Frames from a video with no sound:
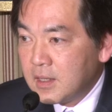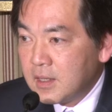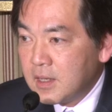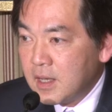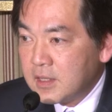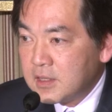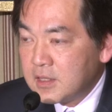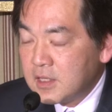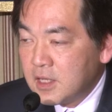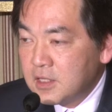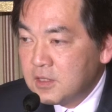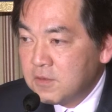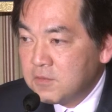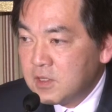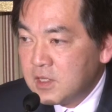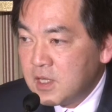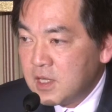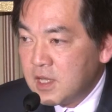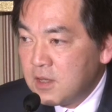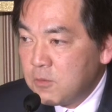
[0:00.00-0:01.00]
at the end
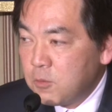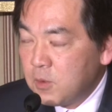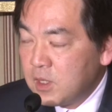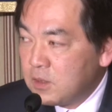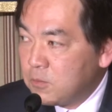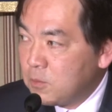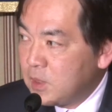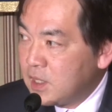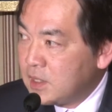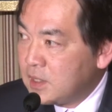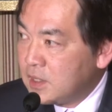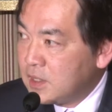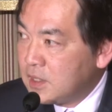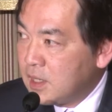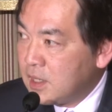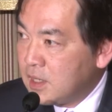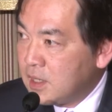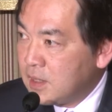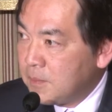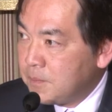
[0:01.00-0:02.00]
of the day, when
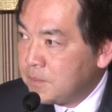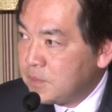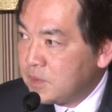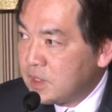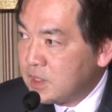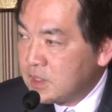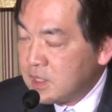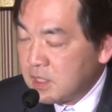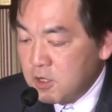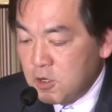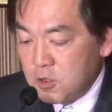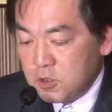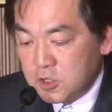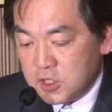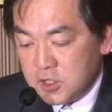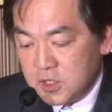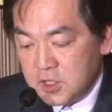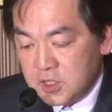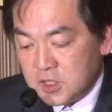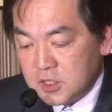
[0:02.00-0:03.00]
the
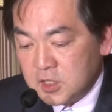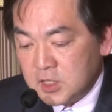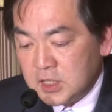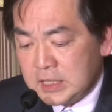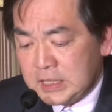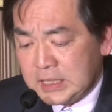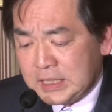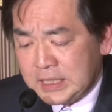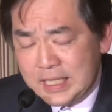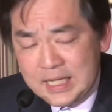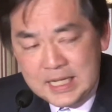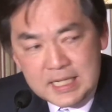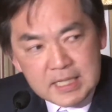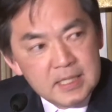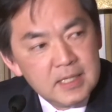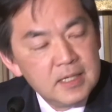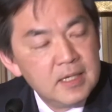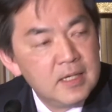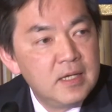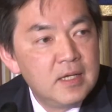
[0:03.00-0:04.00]
negotiation is
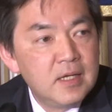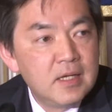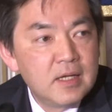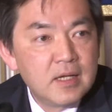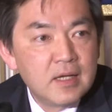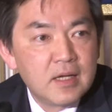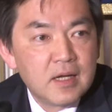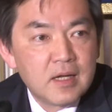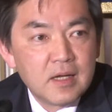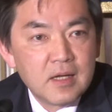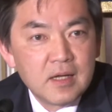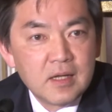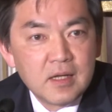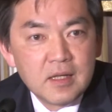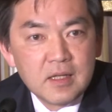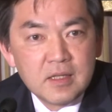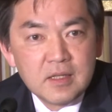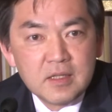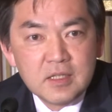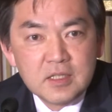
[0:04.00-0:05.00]
done,
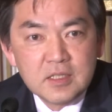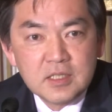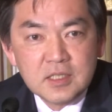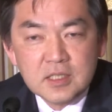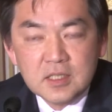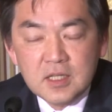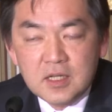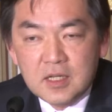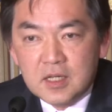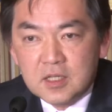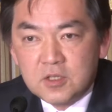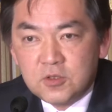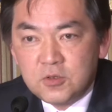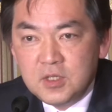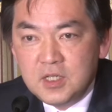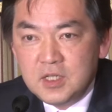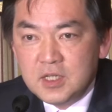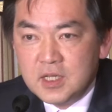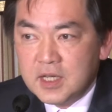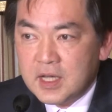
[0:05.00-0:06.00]
this
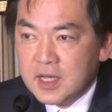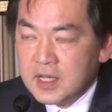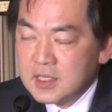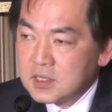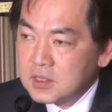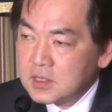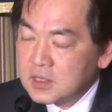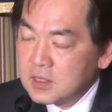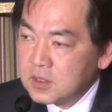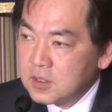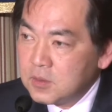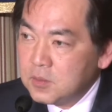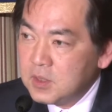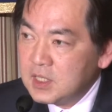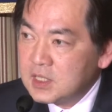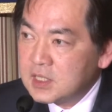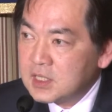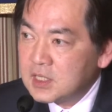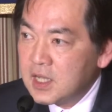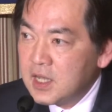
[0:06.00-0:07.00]
treaty has to
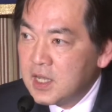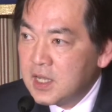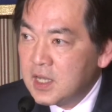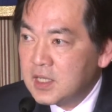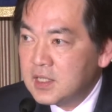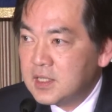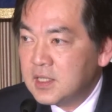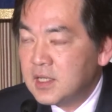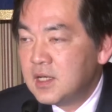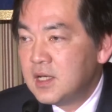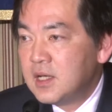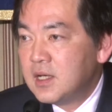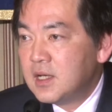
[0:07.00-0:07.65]
be signed